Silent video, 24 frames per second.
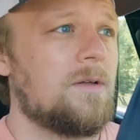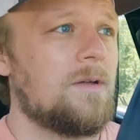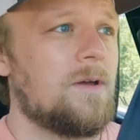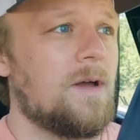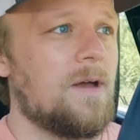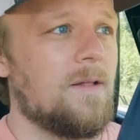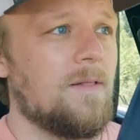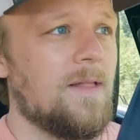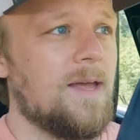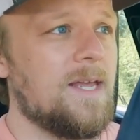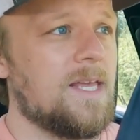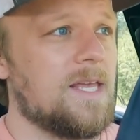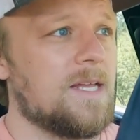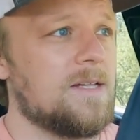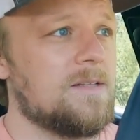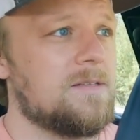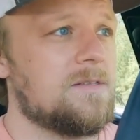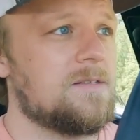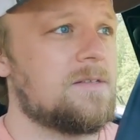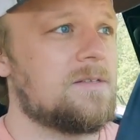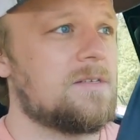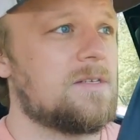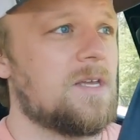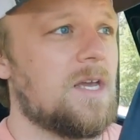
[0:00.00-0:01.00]
I like it.
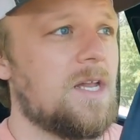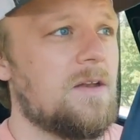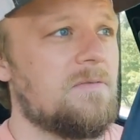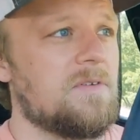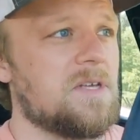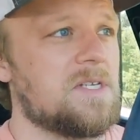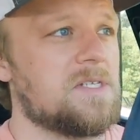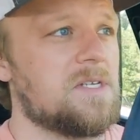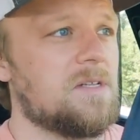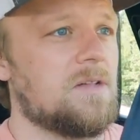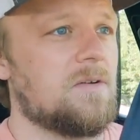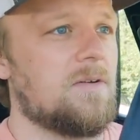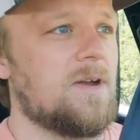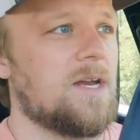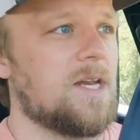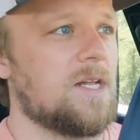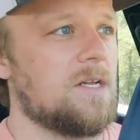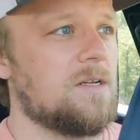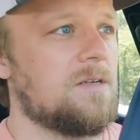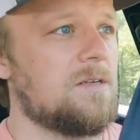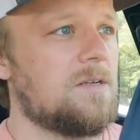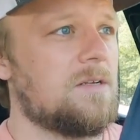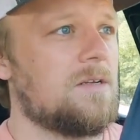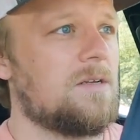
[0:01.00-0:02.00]
It's kind of exhilarating.
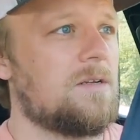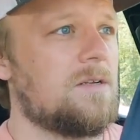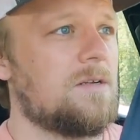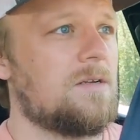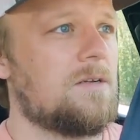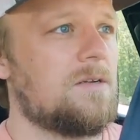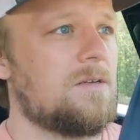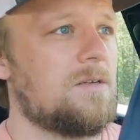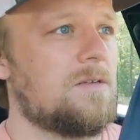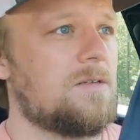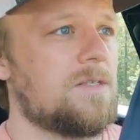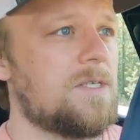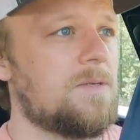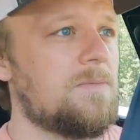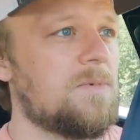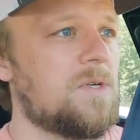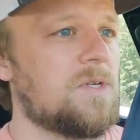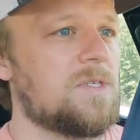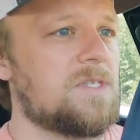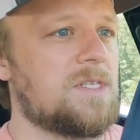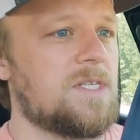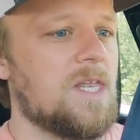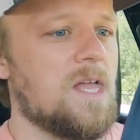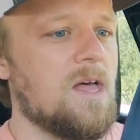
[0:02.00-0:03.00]
Some
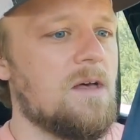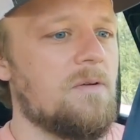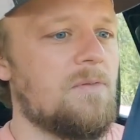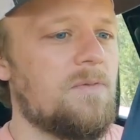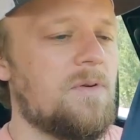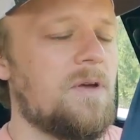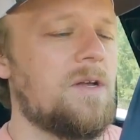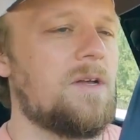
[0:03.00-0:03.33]
good stuff.